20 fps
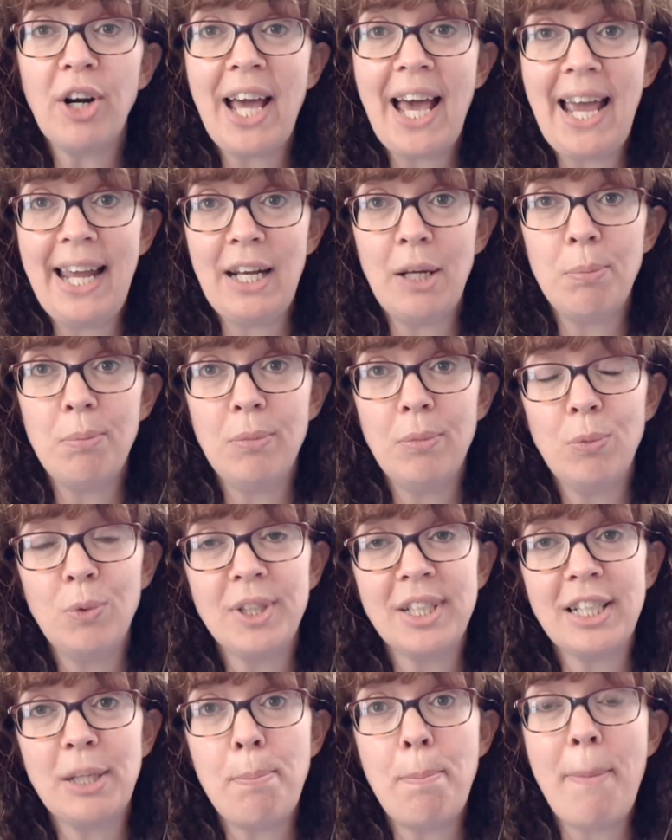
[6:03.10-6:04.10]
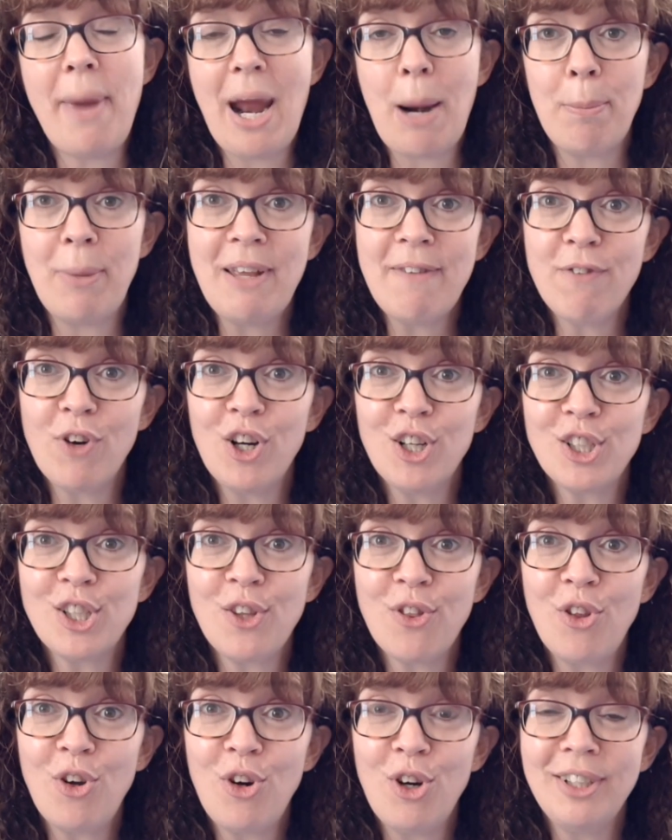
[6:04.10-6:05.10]
item was the Memory
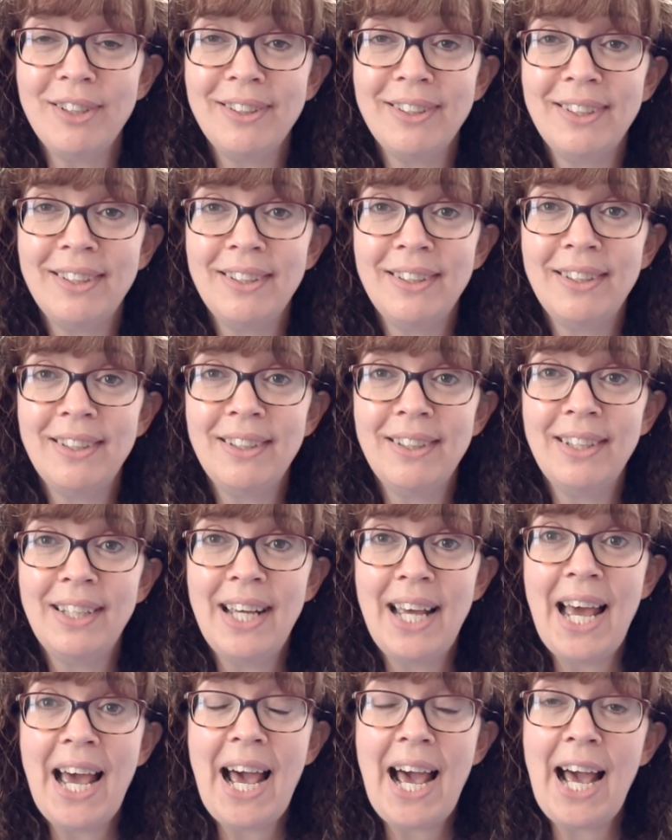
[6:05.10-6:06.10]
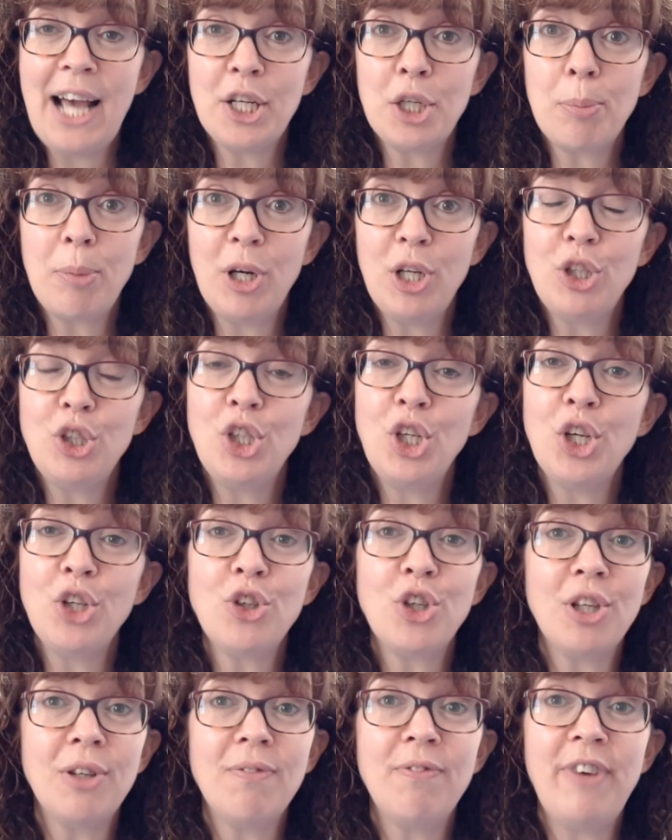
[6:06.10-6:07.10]
Verse-a-thon, and about
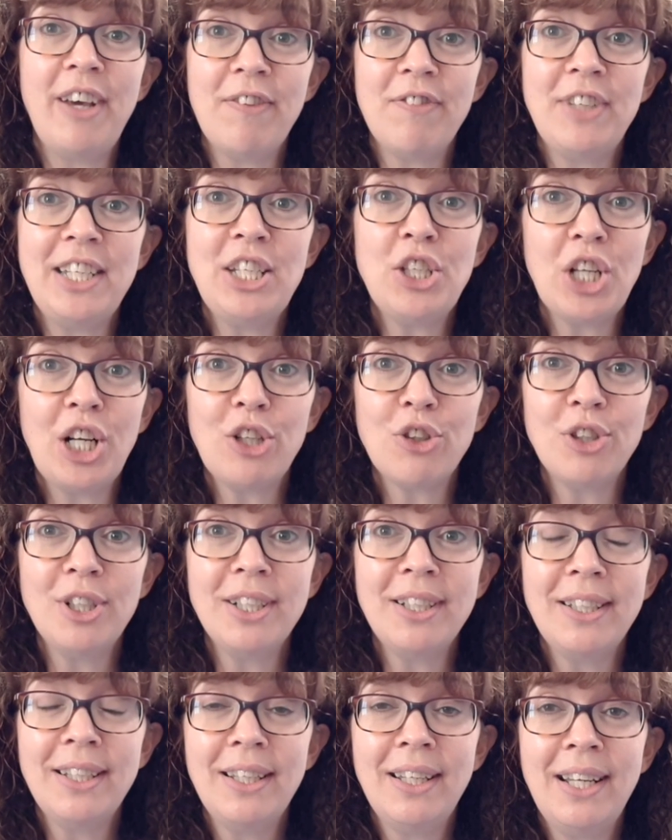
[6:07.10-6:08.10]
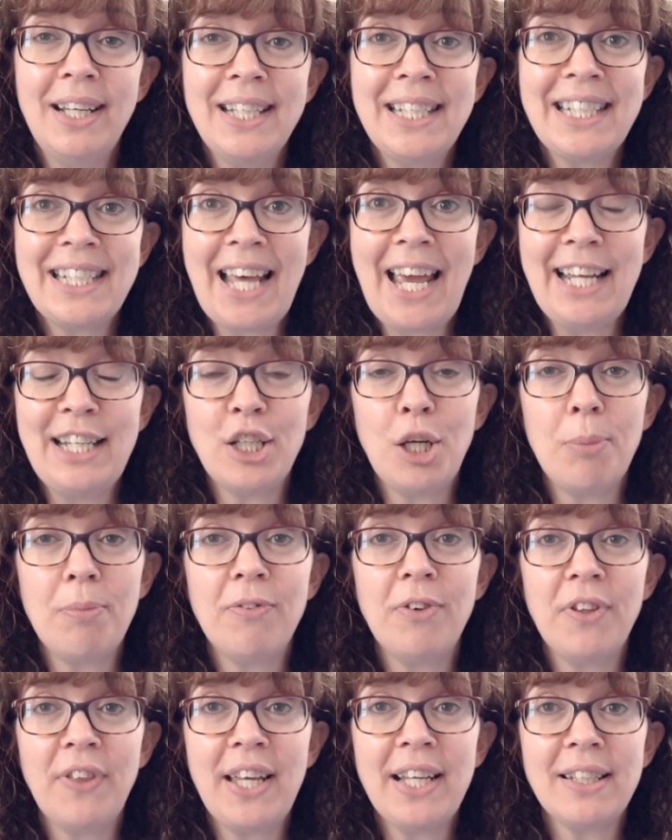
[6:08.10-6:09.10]
250 children signed up
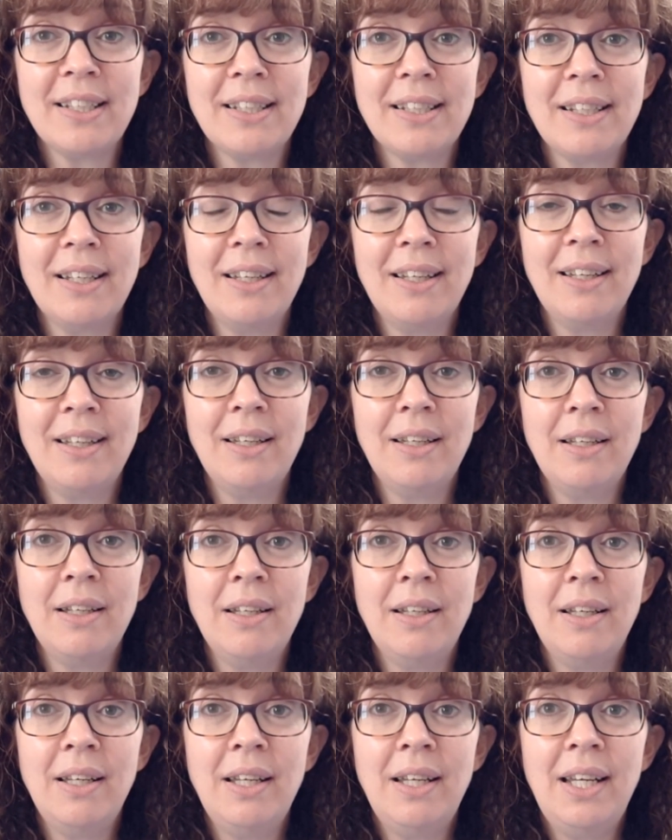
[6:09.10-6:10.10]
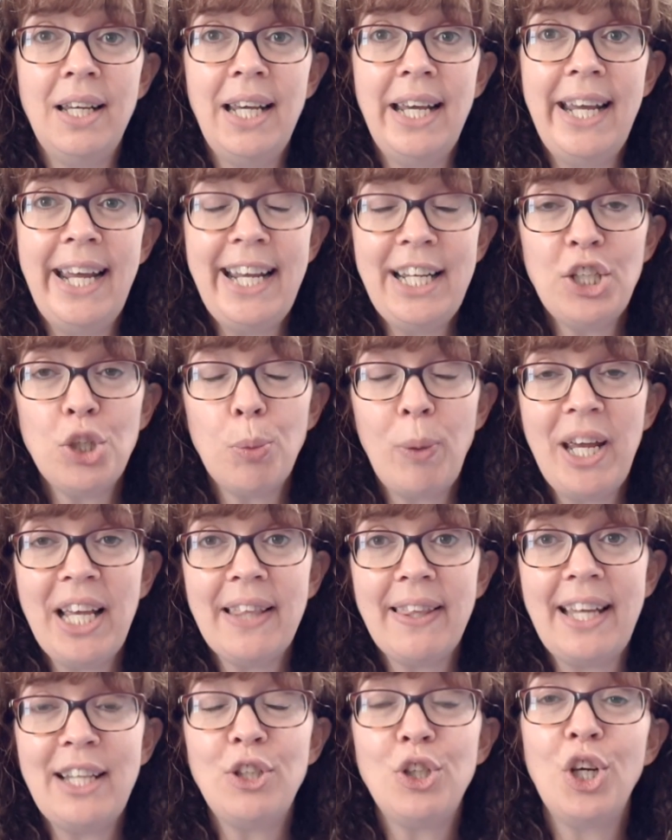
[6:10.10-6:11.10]
for this. Each
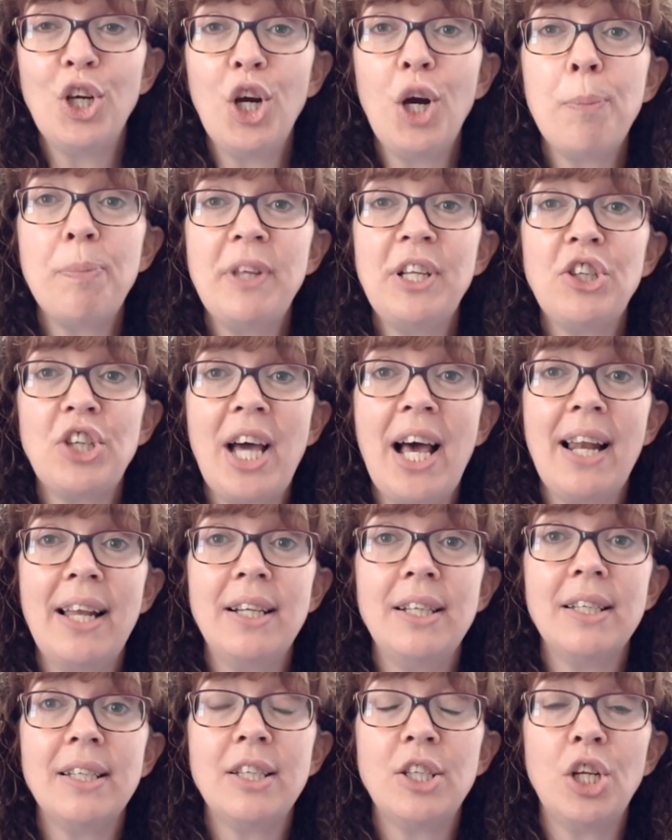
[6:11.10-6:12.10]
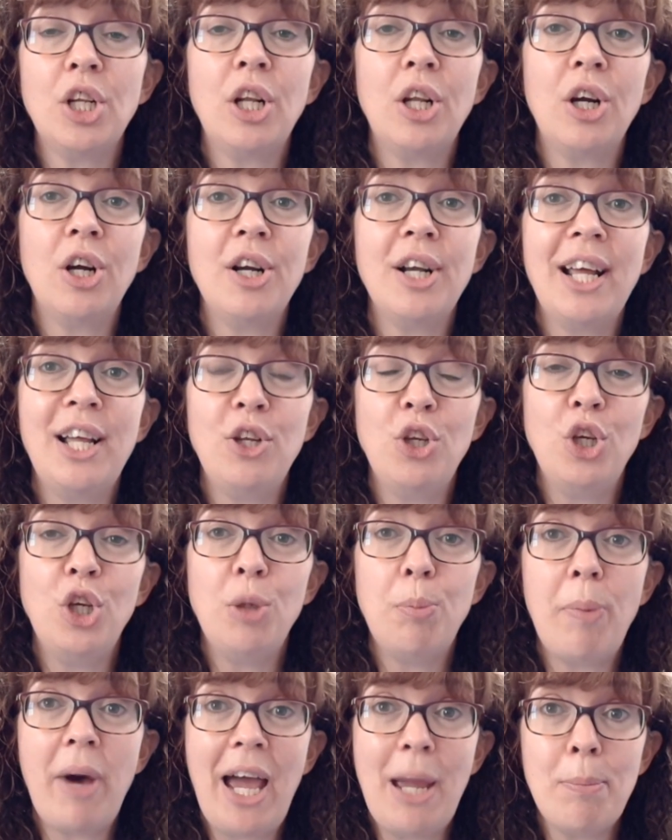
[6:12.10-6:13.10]
week they took up the challenge to learn a
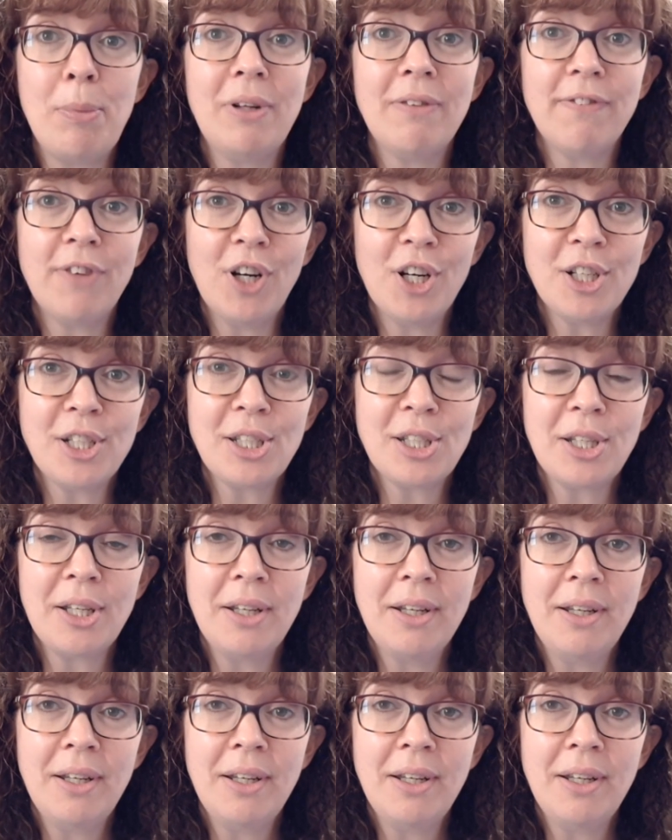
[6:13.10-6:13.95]
new Bible verse.